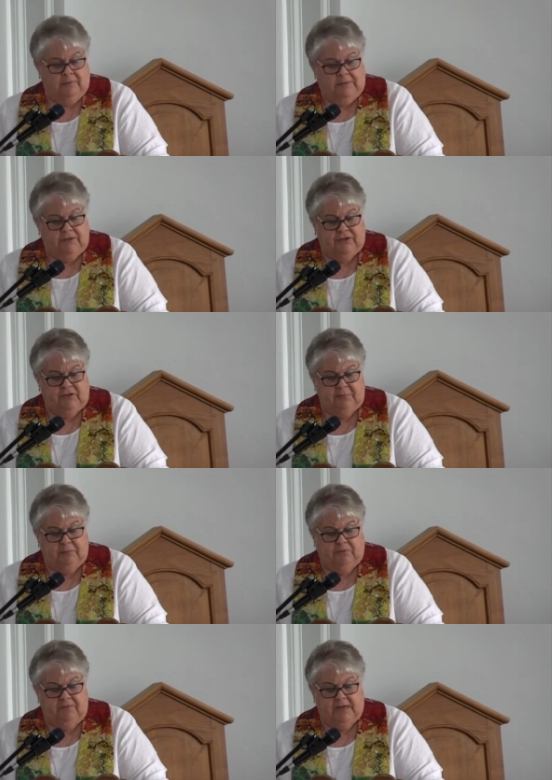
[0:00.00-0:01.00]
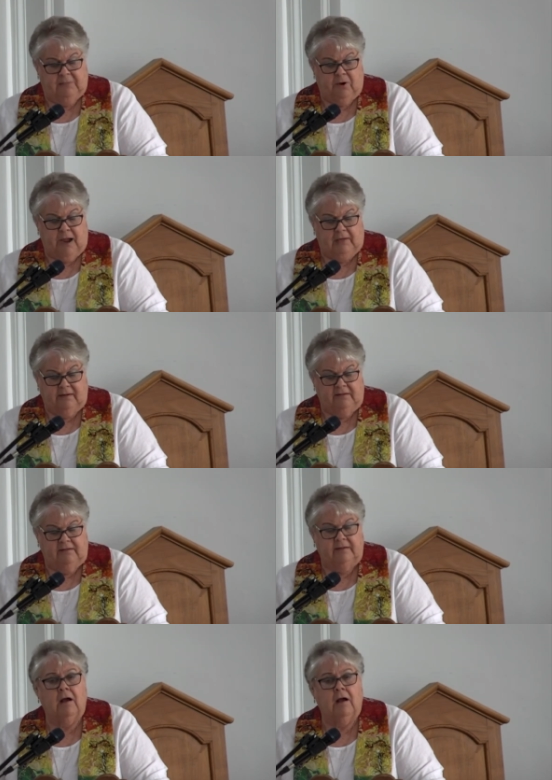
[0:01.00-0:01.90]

religious prophetic practice is the